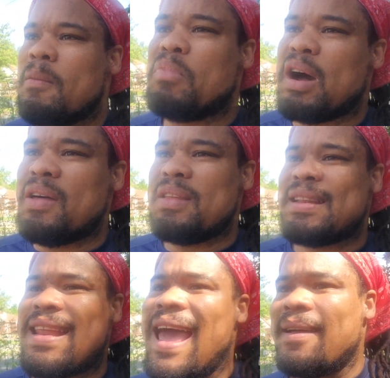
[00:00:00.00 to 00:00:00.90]
But other
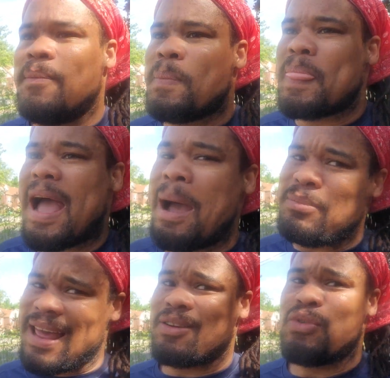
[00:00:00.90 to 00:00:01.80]
than that,
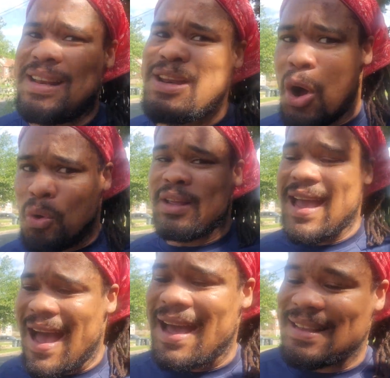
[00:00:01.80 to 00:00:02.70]
I'm like really the only
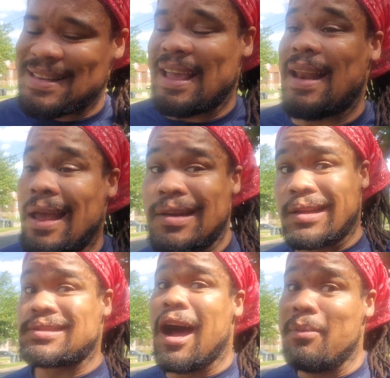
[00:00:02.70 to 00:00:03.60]
guy that's like
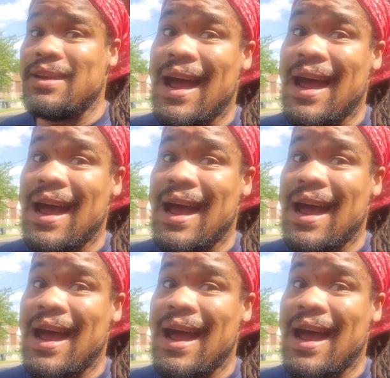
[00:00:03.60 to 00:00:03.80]
they've come to